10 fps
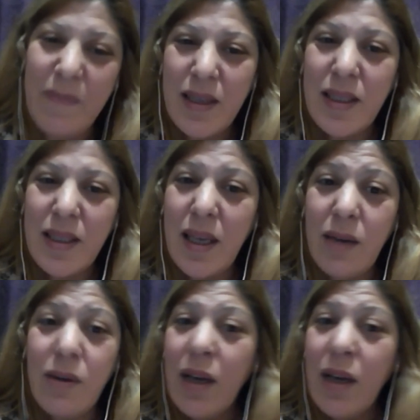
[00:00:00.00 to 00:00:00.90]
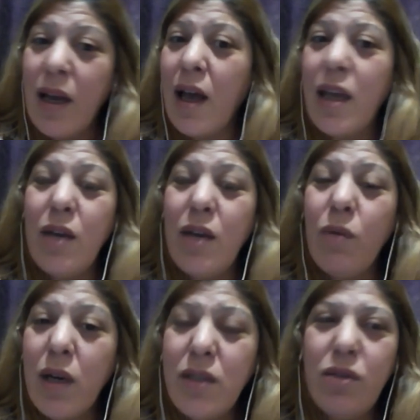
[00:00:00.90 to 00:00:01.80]
So I
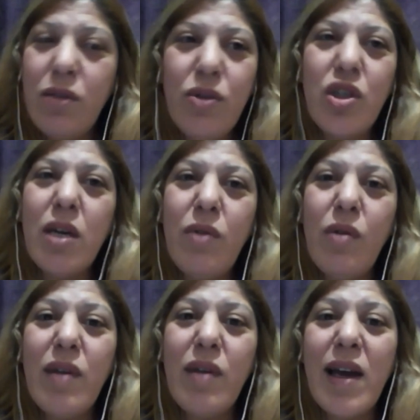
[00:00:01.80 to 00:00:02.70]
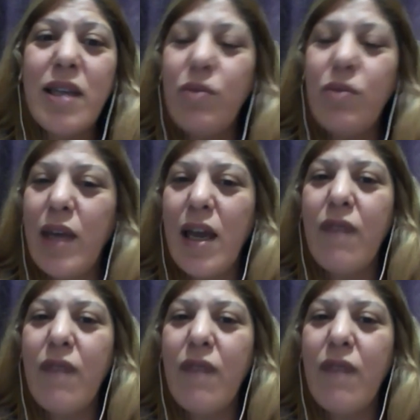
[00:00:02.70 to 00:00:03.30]
wanted to show you that we have